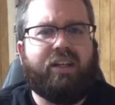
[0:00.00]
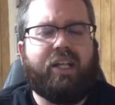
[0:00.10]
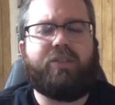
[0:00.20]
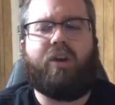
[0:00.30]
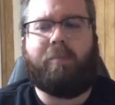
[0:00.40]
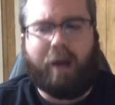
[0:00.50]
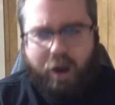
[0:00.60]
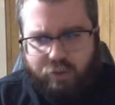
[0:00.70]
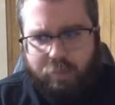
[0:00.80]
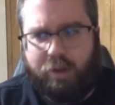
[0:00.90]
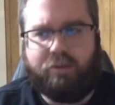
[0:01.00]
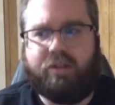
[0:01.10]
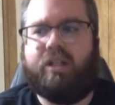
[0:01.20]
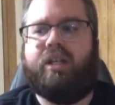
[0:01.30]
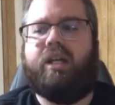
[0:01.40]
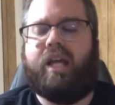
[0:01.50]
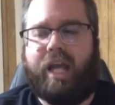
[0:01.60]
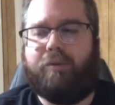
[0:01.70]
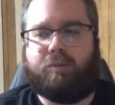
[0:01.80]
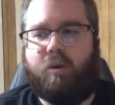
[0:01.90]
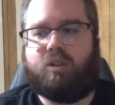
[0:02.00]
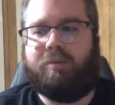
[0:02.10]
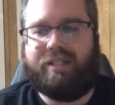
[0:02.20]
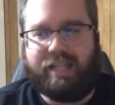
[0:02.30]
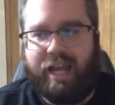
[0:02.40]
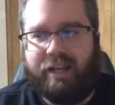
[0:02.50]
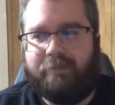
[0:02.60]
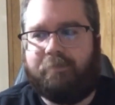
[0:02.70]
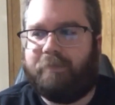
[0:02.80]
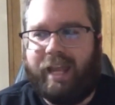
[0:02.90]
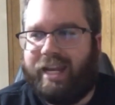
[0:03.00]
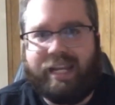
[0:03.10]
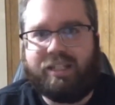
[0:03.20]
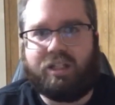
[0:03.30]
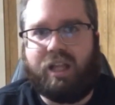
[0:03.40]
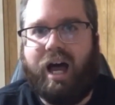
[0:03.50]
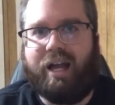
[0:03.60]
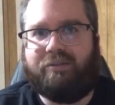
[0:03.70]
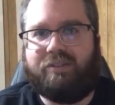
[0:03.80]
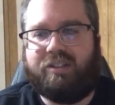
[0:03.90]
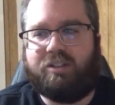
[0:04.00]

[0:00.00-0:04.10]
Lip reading: He's a very powerful mutant. He was supposed to be dead, and he's alive.